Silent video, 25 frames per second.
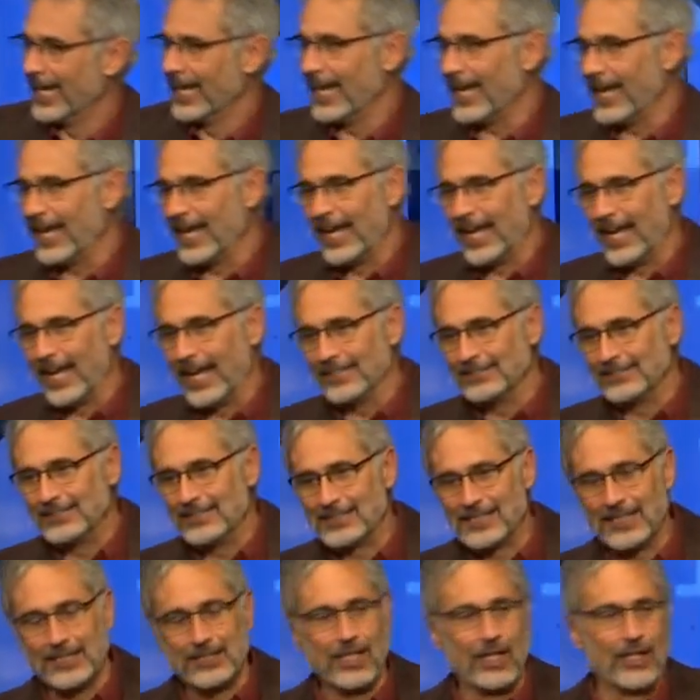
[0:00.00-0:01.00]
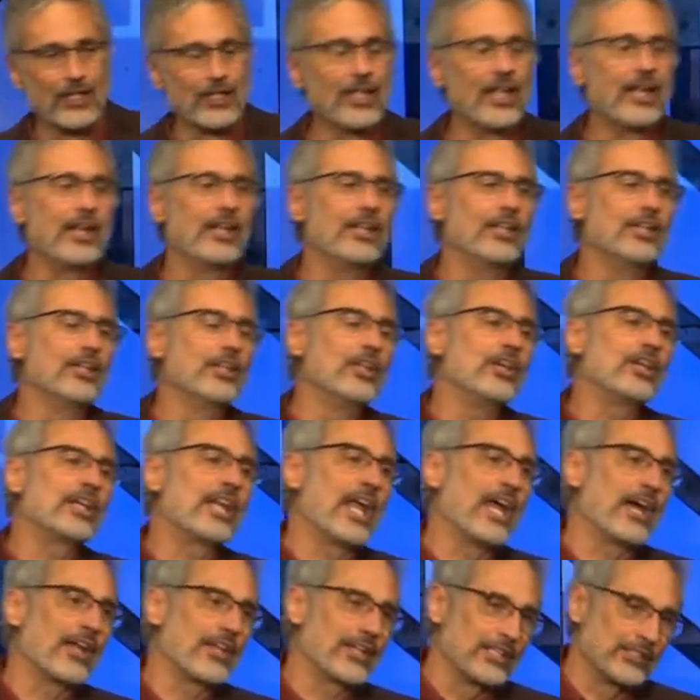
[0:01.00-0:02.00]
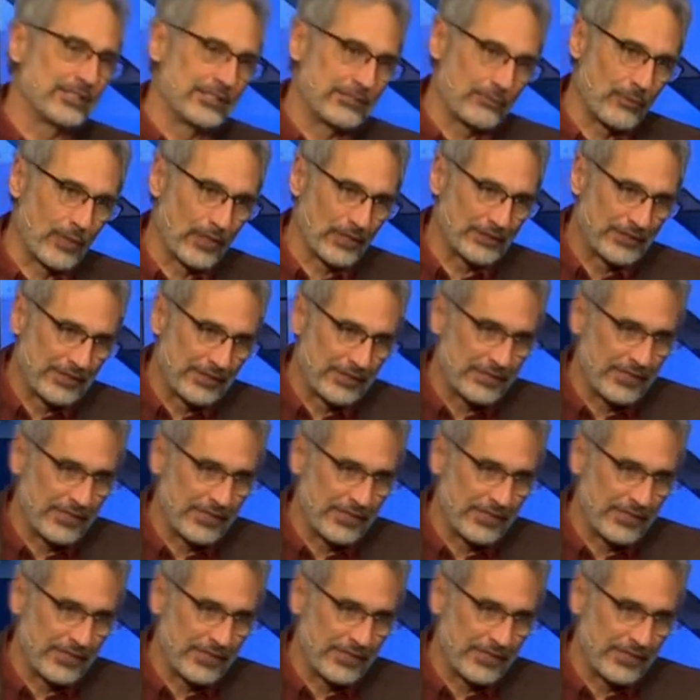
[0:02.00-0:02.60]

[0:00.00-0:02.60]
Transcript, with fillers: And, and she said, no, look, look how this works.